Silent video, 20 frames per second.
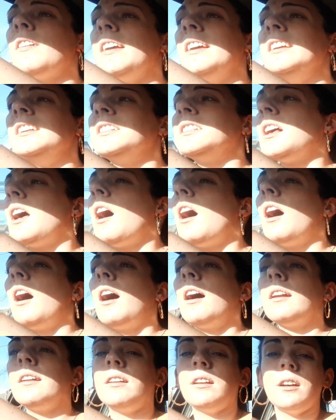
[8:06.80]
is
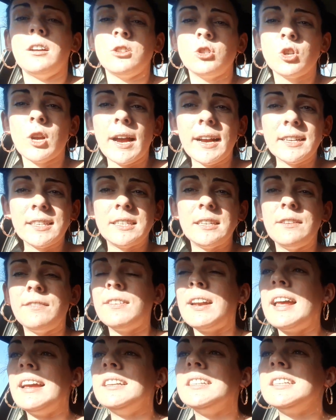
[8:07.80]
unattractive,
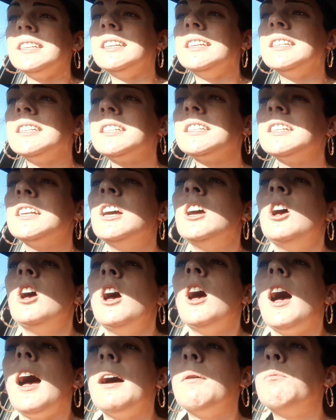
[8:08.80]
ladies.
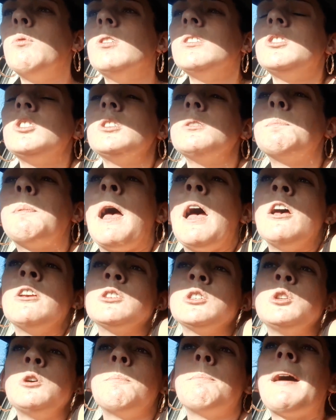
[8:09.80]
And what do
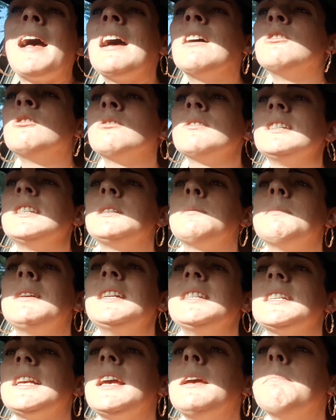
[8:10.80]
personal boundaries
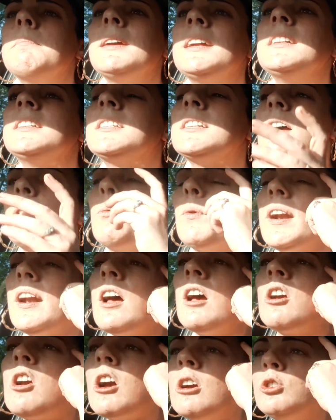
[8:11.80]
mean? It means that when
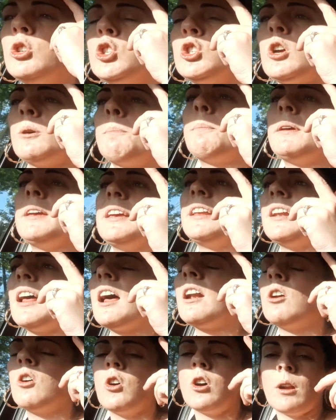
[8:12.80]
I go shopping
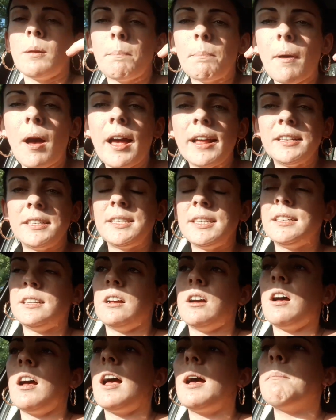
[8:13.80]
and I'm going to buy
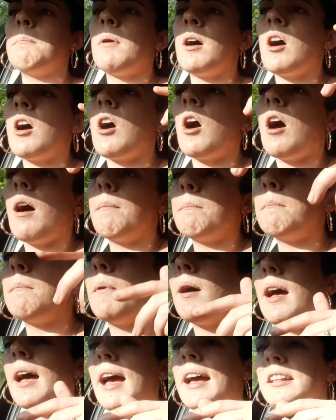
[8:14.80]
dinner,
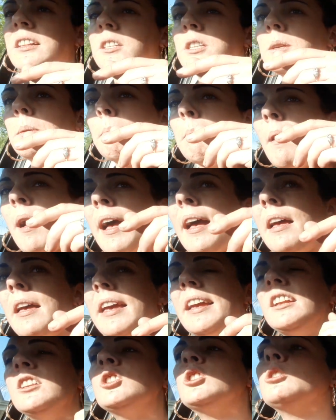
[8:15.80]
and my
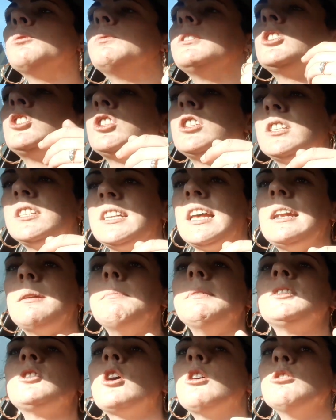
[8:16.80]
intuition is telling
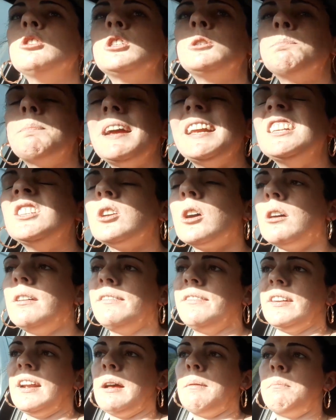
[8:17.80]
me don't spend
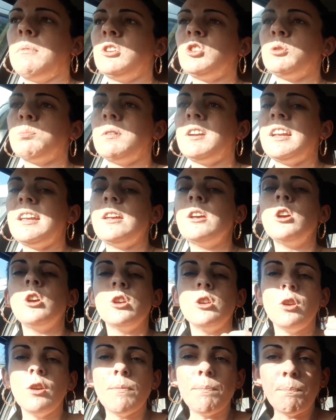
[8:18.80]
over that much money,
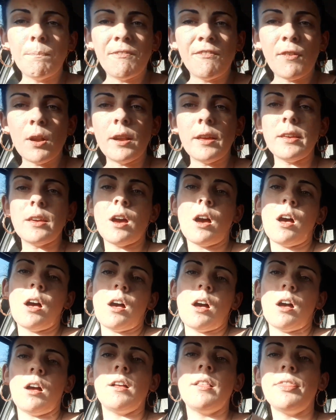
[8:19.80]
you follow your
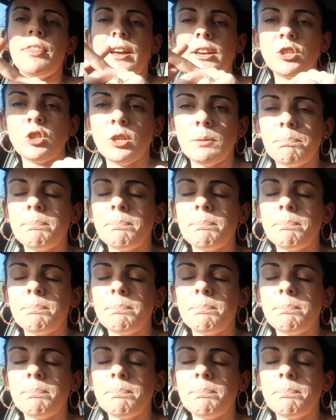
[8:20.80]
heart. That's your